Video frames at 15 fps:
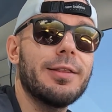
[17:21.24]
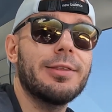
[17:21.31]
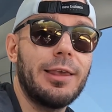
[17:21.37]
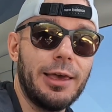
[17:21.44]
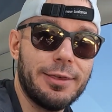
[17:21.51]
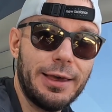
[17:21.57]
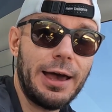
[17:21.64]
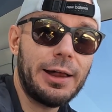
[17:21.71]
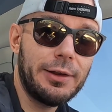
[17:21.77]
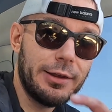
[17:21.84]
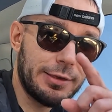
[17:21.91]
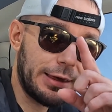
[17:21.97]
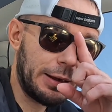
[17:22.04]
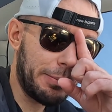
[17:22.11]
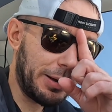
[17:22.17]
exactly
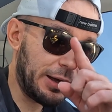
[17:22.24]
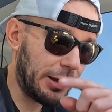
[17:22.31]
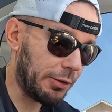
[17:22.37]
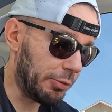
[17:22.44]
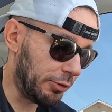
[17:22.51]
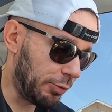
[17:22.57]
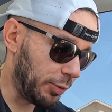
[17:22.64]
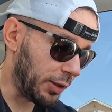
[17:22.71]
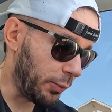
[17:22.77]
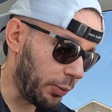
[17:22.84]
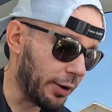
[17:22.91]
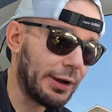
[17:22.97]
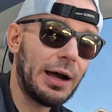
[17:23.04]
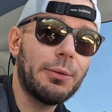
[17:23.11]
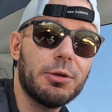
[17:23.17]
10 miles, which is what the
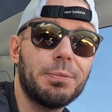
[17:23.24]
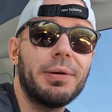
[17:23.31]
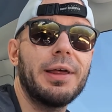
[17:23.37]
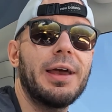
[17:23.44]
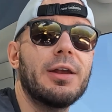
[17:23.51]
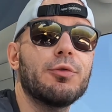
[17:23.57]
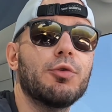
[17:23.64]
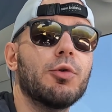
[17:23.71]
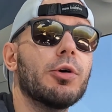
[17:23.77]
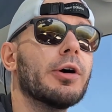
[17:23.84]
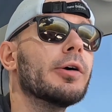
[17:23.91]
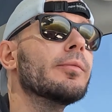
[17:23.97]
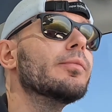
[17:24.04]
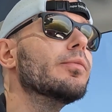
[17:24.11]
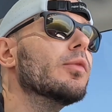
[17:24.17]
workout was planned for.